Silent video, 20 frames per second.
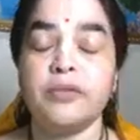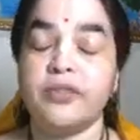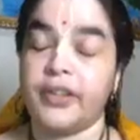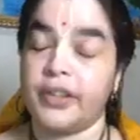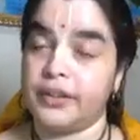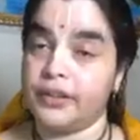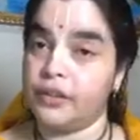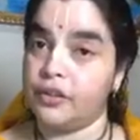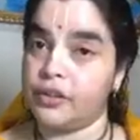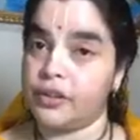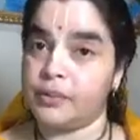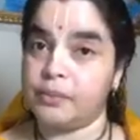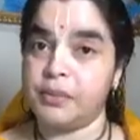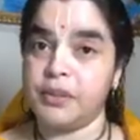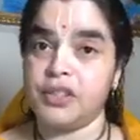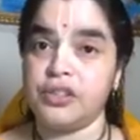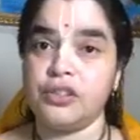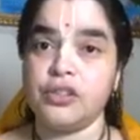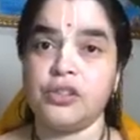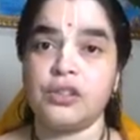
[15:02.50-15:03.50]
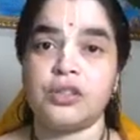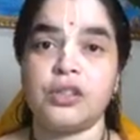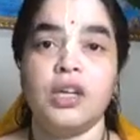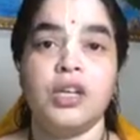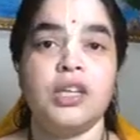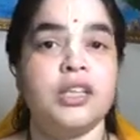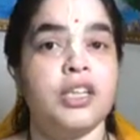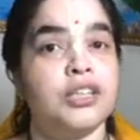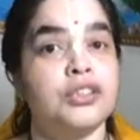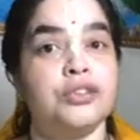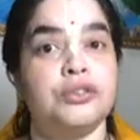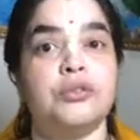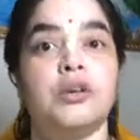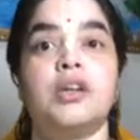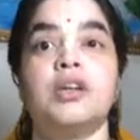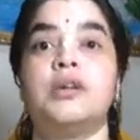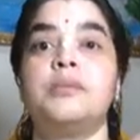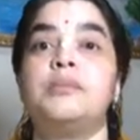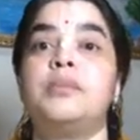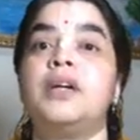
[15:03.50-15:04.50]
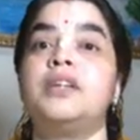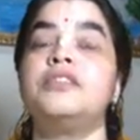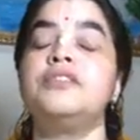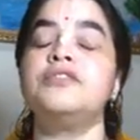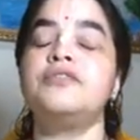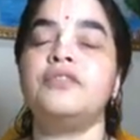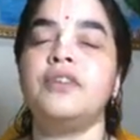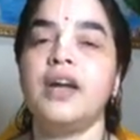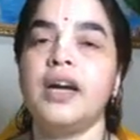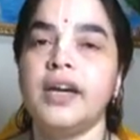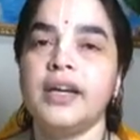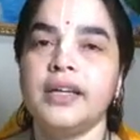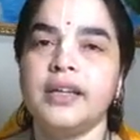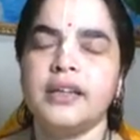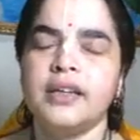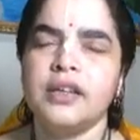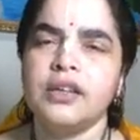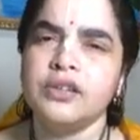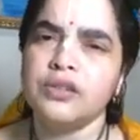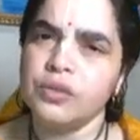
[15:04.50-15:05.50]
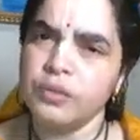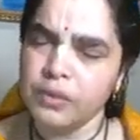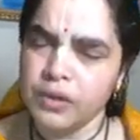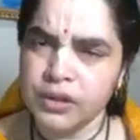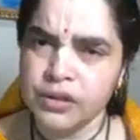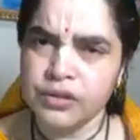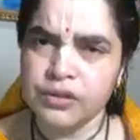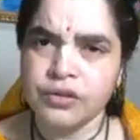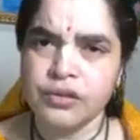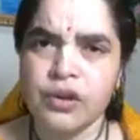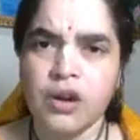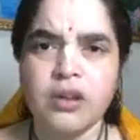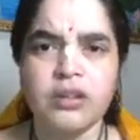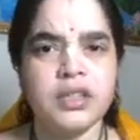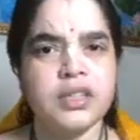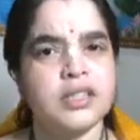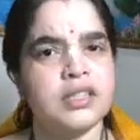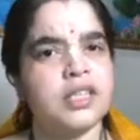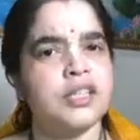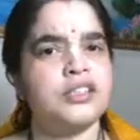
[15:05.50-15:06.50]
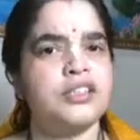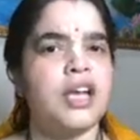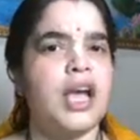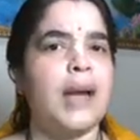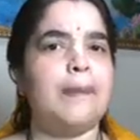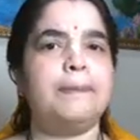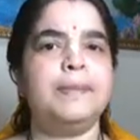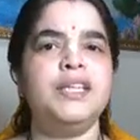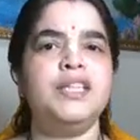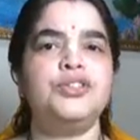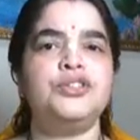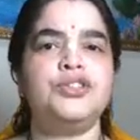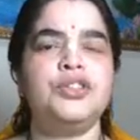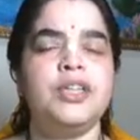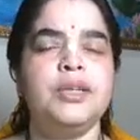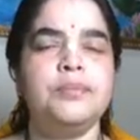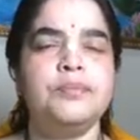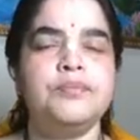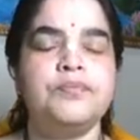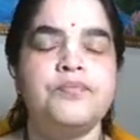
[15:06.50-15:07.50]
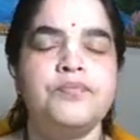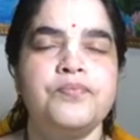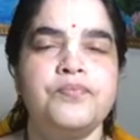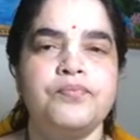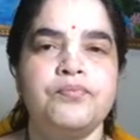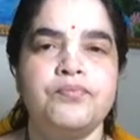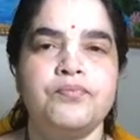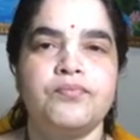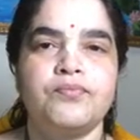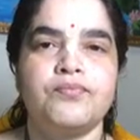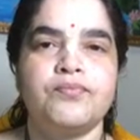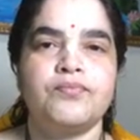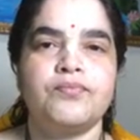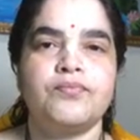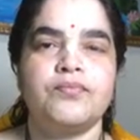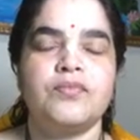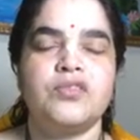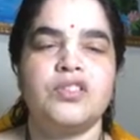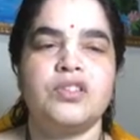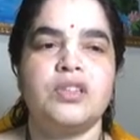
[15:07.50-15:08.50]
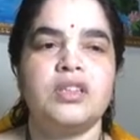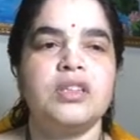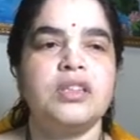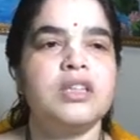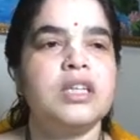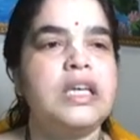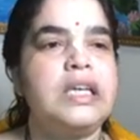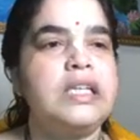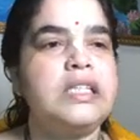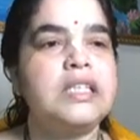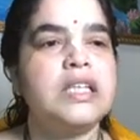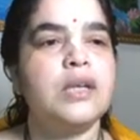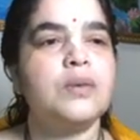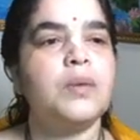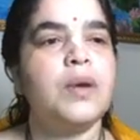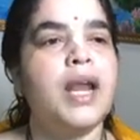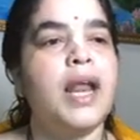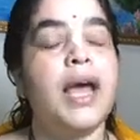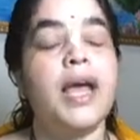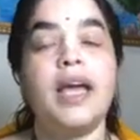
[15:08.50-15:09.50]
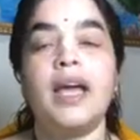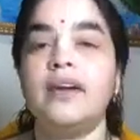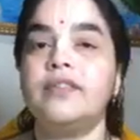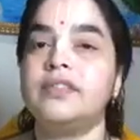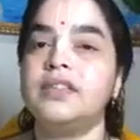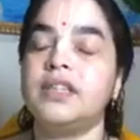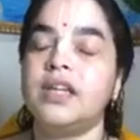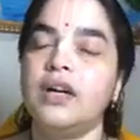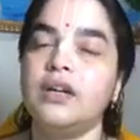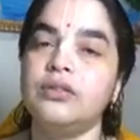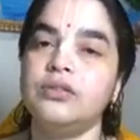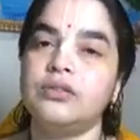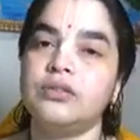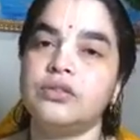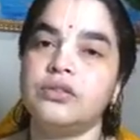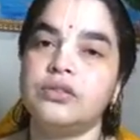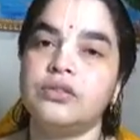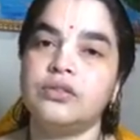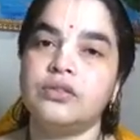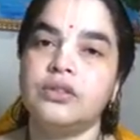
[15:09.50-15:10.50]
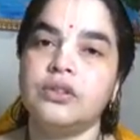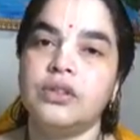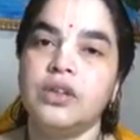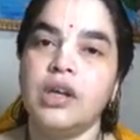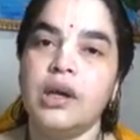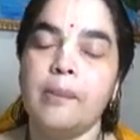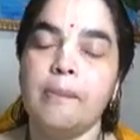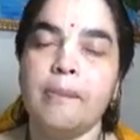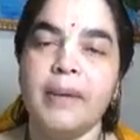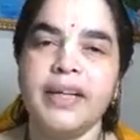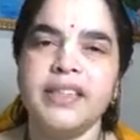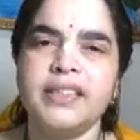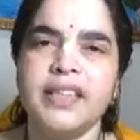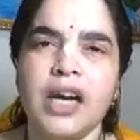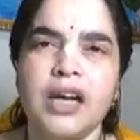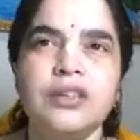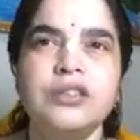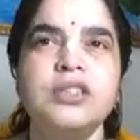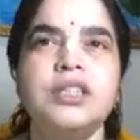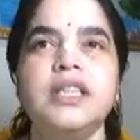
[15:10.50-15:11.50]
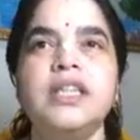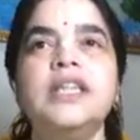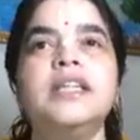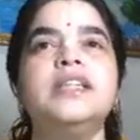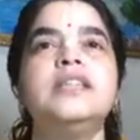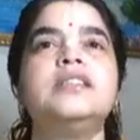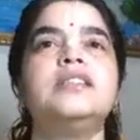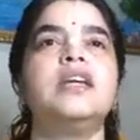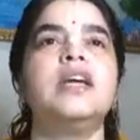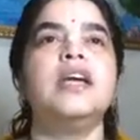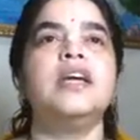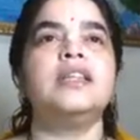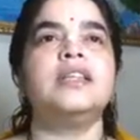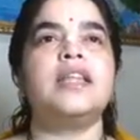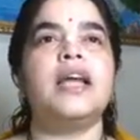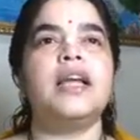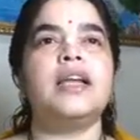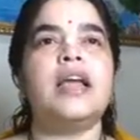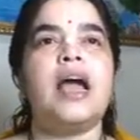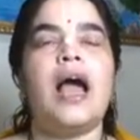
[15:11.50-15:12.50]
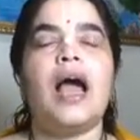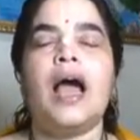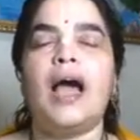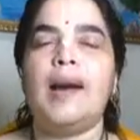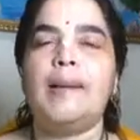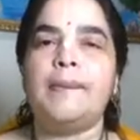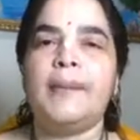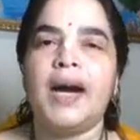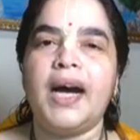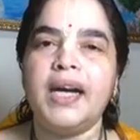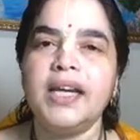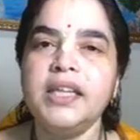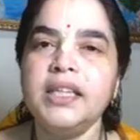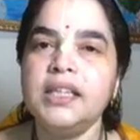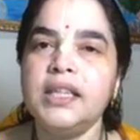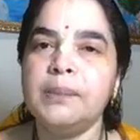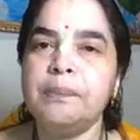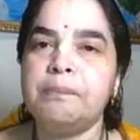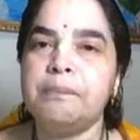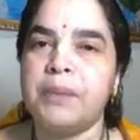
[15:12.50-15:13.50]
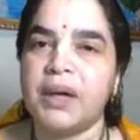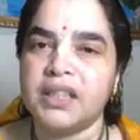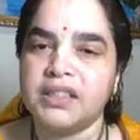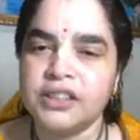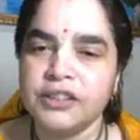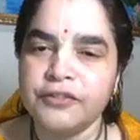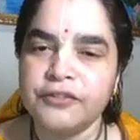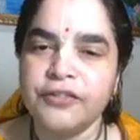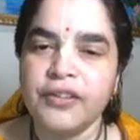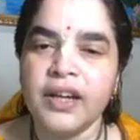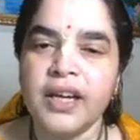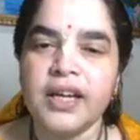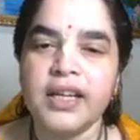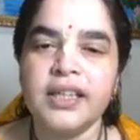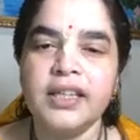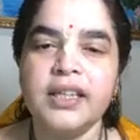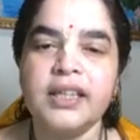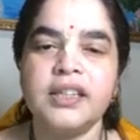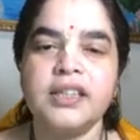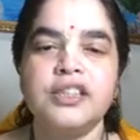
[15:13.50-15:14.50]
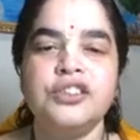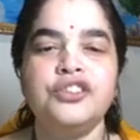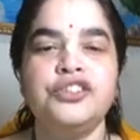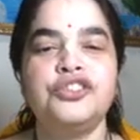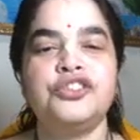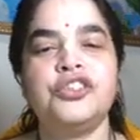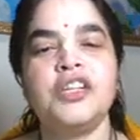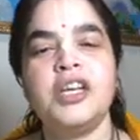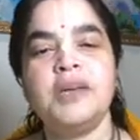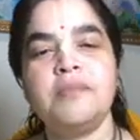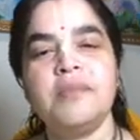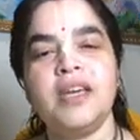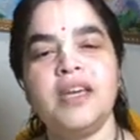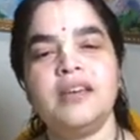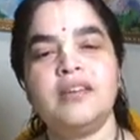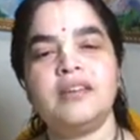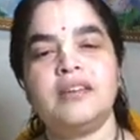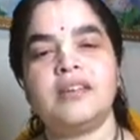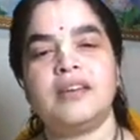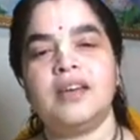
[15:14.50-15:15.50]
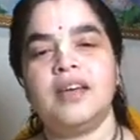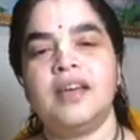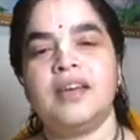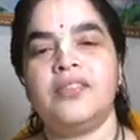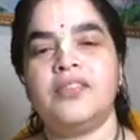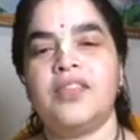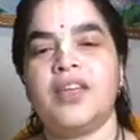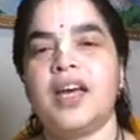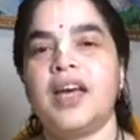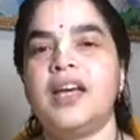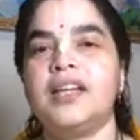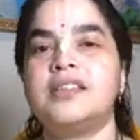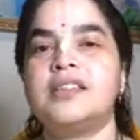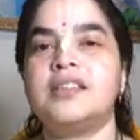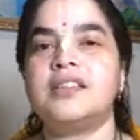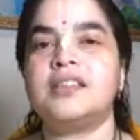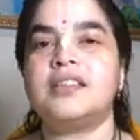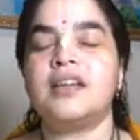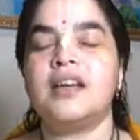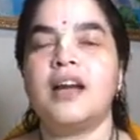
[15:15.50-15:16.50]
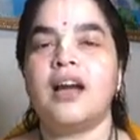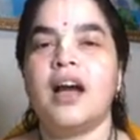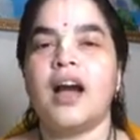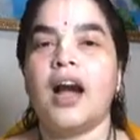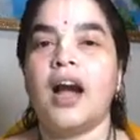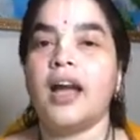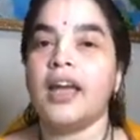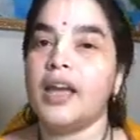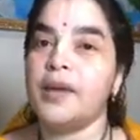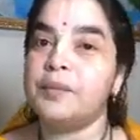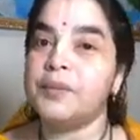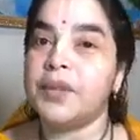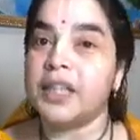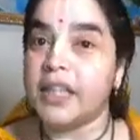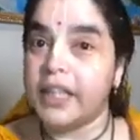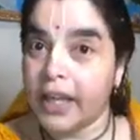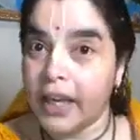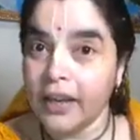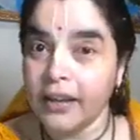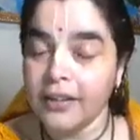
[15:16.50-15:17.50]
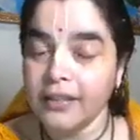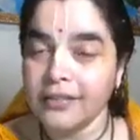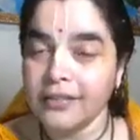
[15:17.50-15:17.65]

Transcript: very auspicious that you are a butterfly. So what is wrong? It's such a happy dream. So then the king said, well, I have a doubt. My doubt is that am I the butterfly dreaming that I am the king?